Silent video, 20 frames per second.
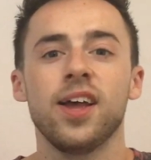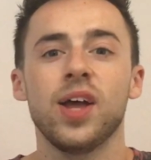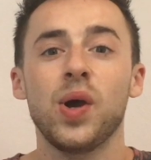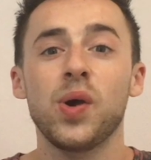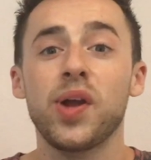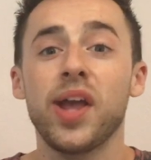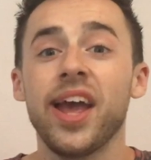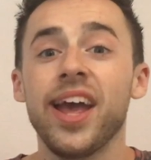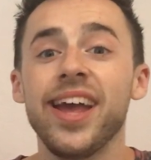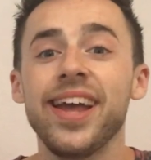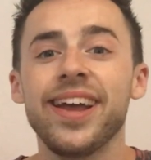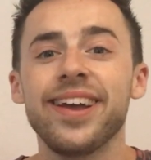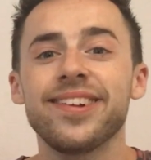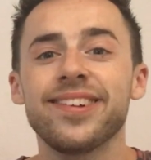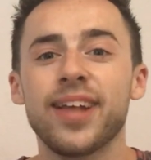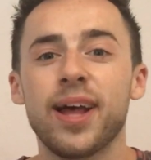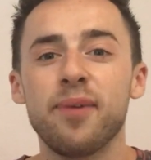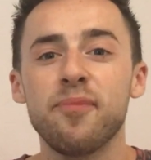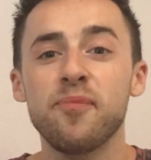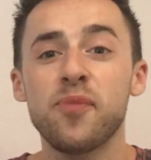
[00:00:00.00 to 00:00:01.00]
Okay,
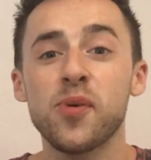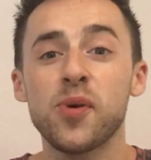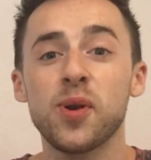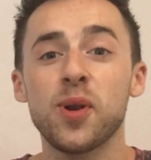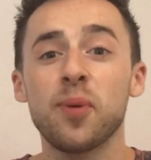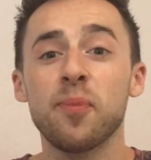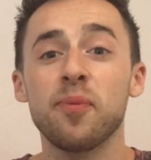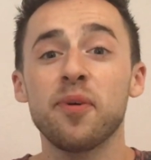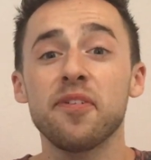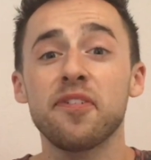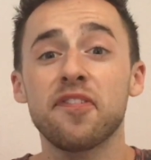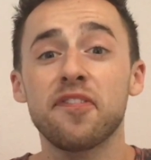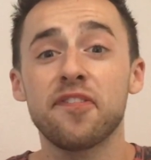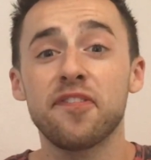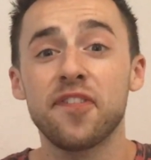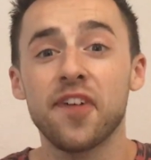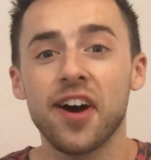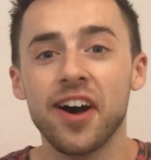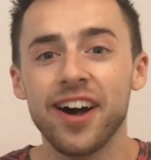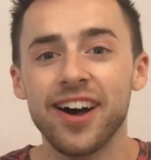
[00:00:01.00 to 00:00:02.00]
example number
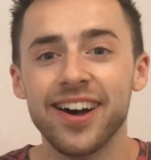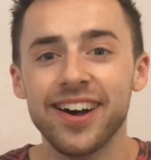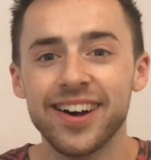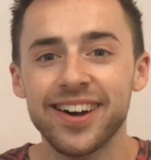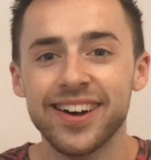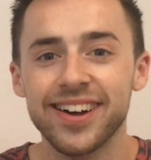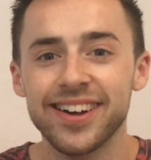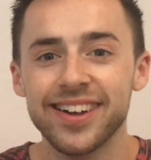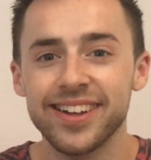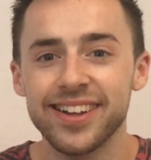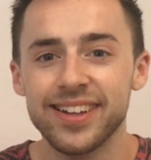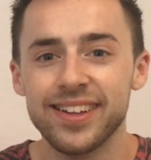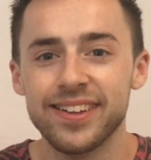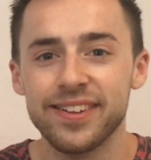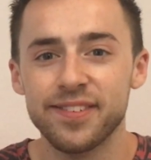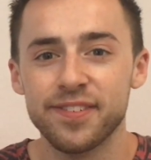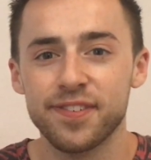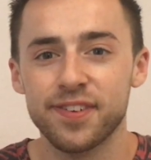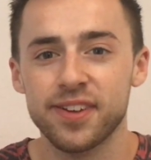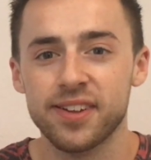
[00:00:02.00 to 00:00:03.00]

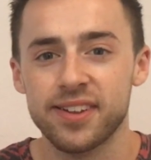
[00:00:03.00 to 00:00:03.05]
5.